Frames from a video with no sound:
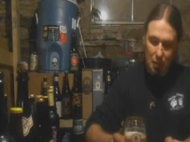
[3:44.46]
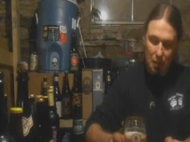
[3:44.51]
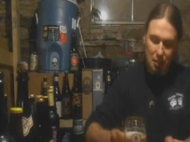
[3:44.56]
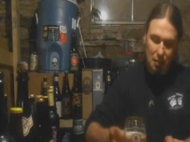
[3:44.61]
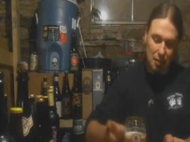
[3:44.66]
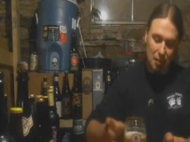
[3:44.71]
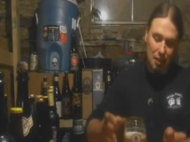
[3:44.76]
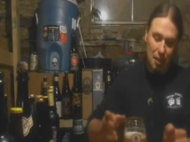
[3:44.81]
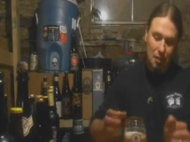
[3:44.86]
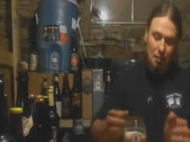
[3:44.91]

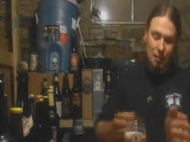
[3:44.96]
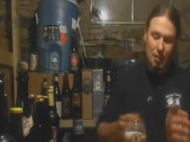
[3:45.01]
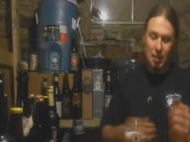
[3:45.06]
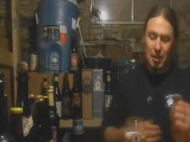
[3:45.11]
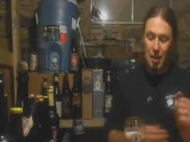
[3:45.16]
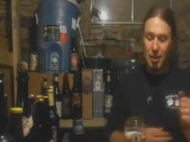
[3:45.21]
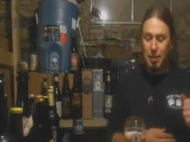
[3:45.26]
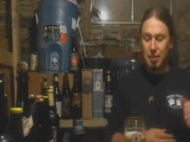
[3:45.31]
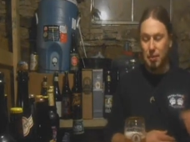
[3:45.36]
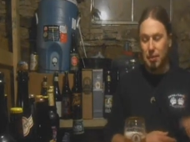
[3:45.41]
This is
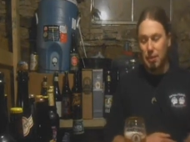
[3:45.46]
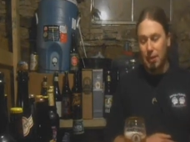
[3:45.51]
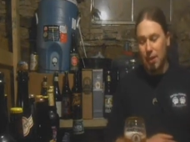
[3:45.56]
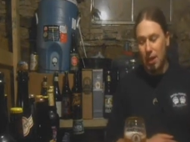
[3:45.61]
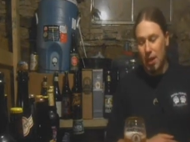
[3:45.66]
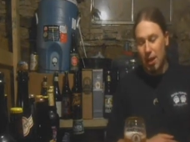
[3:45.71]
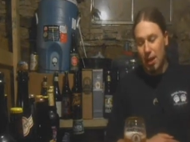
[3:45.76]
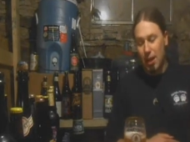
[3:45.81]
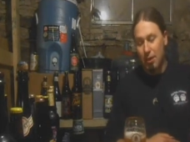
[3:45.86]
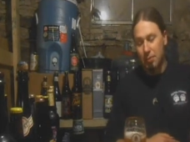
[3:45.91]
definitely a nice one.
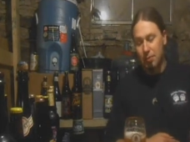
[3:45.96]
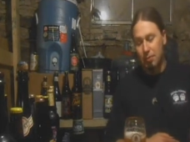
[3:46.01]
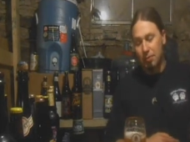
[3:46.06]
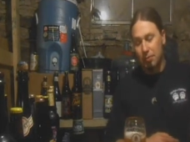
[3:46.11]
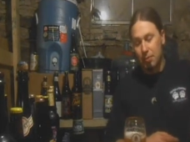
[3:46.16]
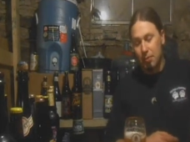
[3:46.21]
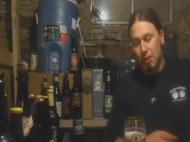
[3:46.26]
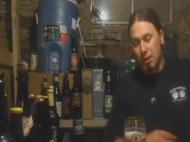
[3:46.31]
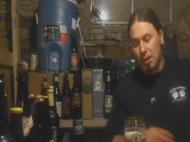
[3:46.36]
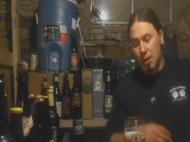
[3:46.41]
Um,
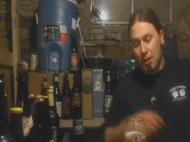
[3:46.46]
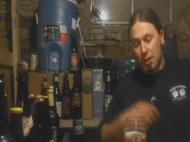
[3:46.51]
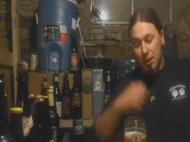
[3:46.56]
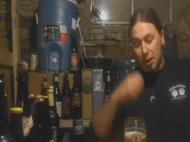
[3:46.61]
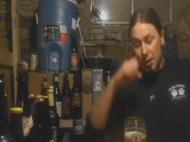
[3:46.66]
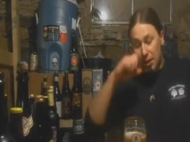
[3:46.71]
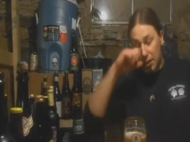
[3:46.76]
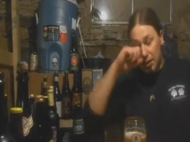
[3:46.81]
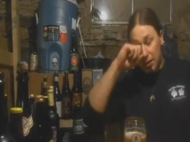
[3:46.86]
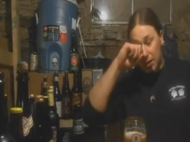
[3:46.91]

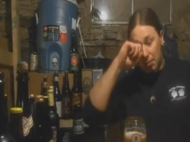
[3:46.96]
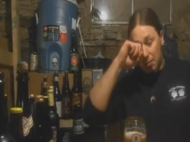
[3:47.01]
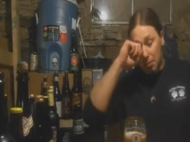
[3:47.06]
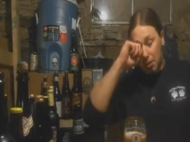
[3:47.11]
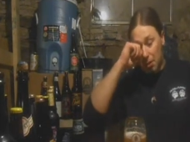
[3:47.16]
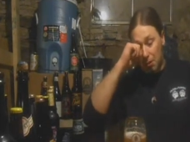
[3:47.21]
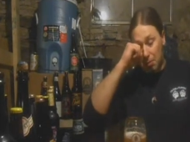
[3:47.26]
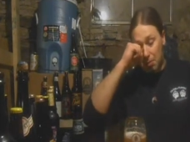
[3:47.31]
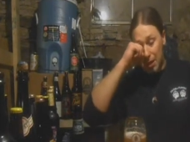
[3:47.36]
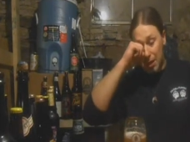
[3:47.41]
the
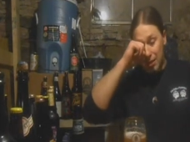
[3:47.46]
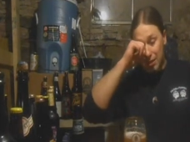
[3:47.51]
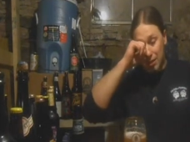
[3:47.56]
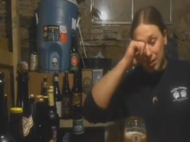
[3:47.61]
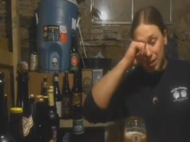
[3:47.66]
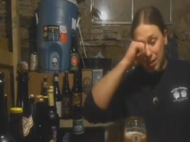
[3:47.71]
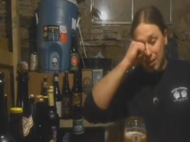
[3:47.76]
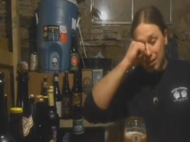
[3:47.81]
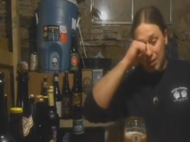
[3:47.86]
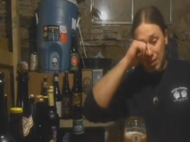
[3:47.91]
malt
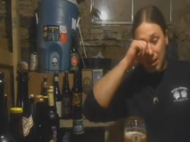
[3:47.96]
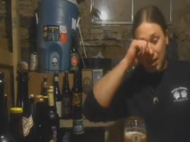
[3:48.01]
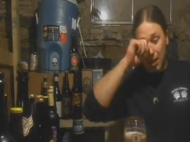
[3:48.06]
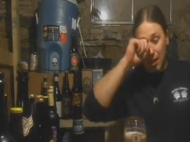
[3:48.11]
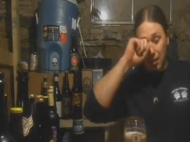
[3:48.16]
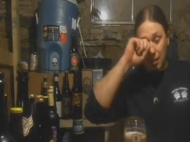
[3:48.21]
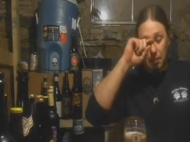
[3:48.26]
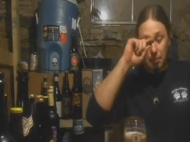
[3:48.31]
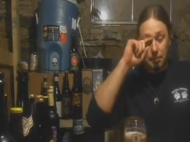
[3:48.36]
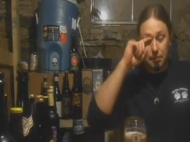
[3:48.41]
base is
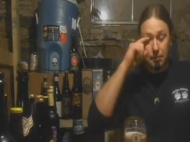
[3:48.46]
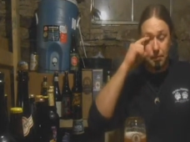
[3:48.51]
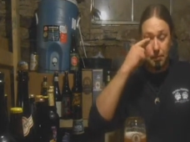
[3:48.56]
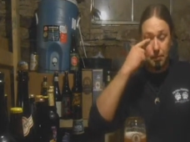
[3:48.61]
there.